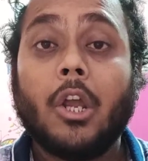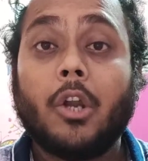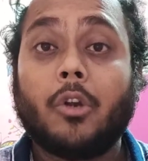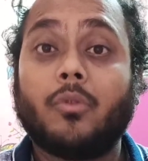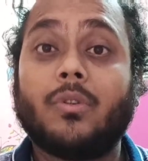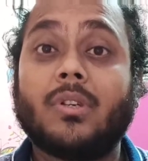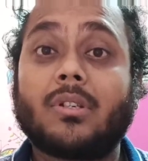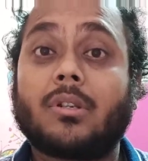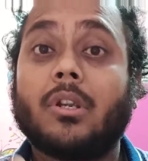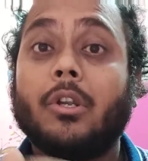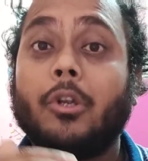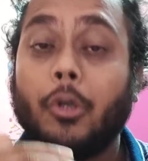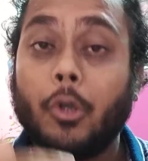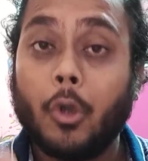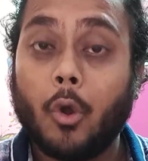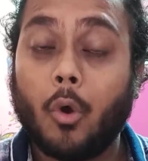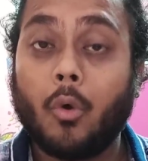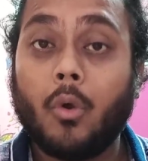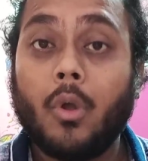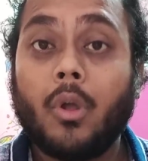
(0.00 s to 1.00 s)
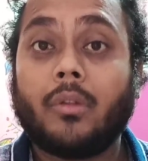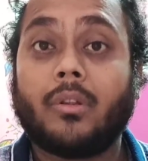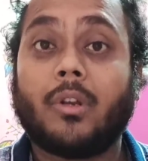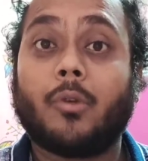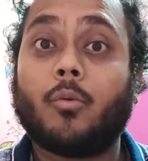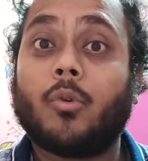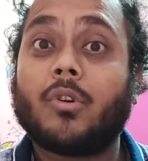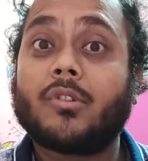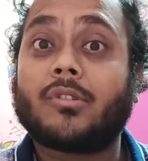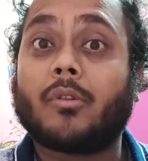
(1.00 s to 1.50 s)
to just know that
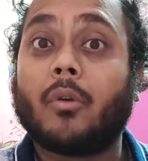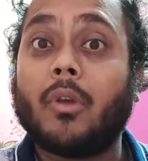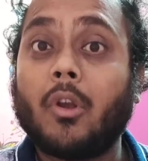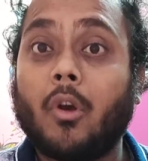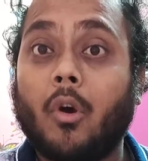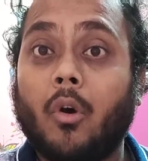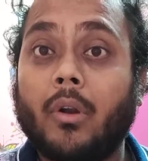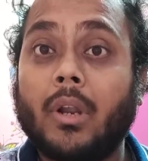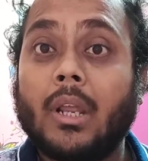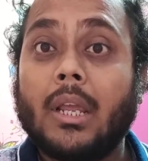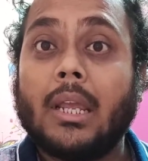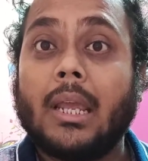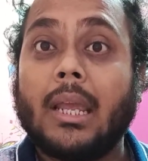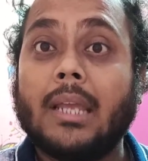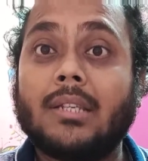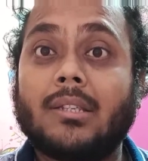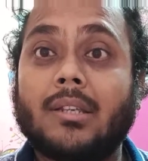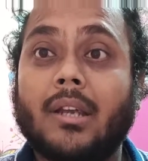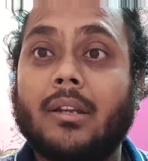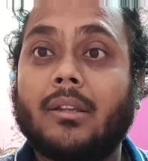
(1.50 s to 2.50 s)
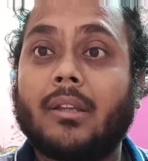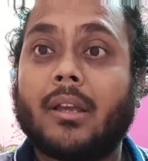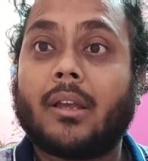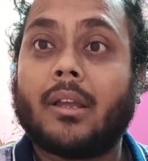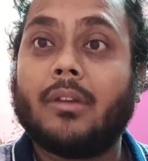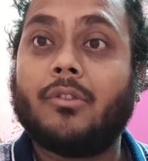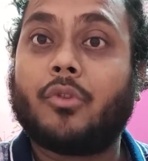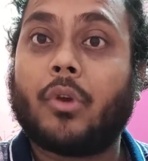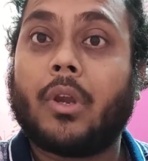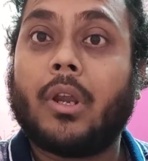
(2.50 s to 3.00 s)
what was going on inside the
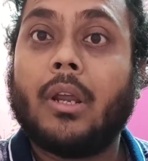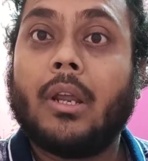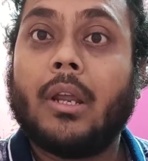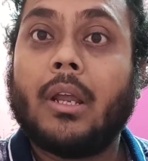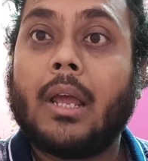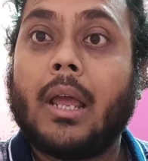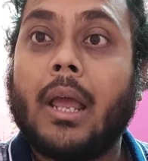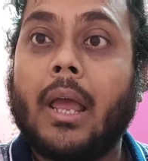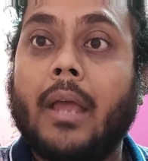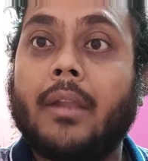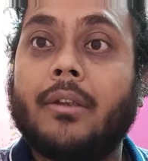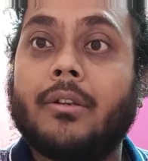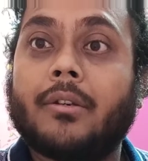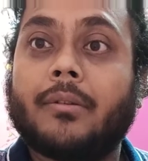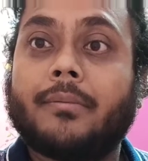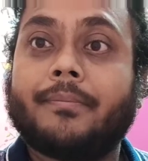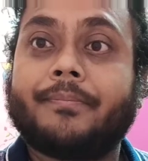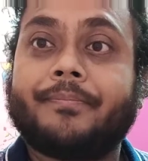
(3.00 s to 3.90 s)
country and